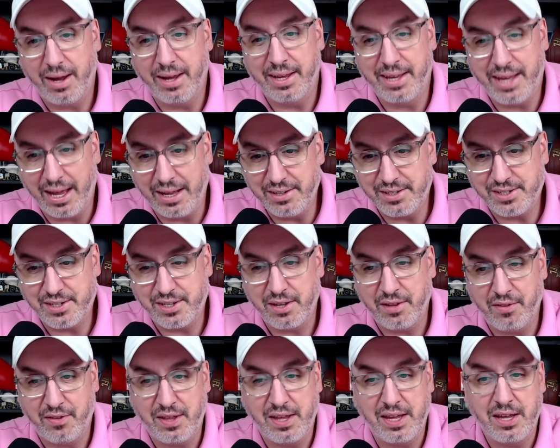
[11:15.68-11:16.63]
Against
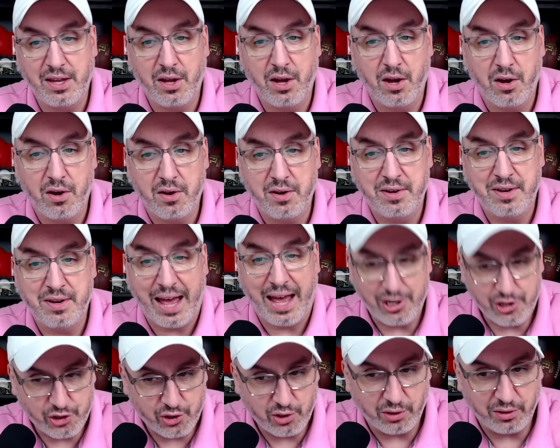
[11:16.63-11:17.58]
the
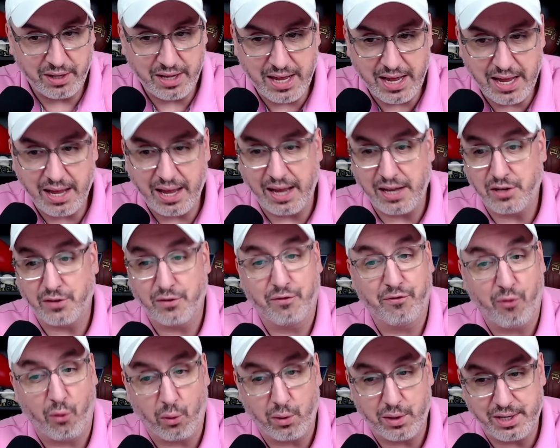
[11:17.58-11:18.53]
National League, it's
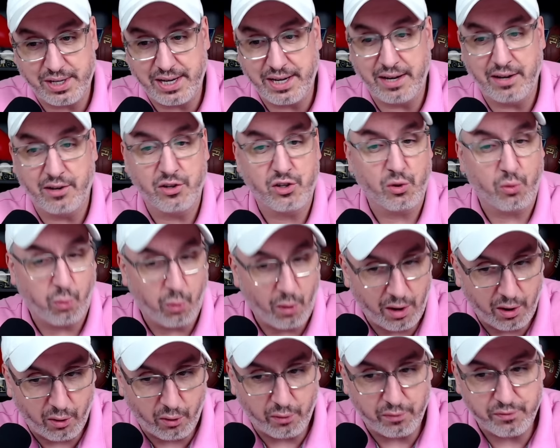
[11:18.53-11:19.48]
fourteen and
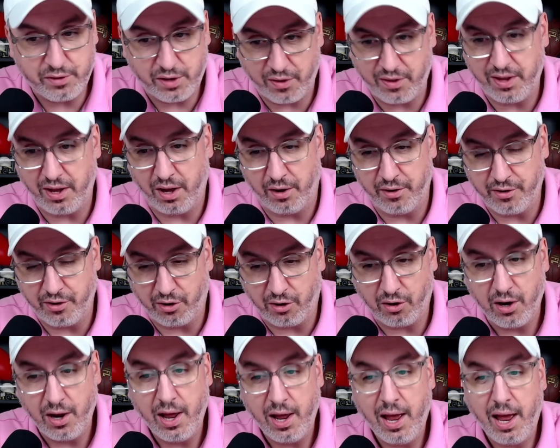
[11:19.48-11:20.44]
twelve to the
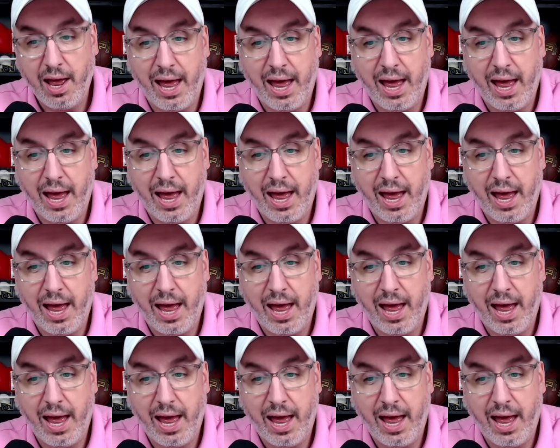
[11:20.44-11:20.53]
under.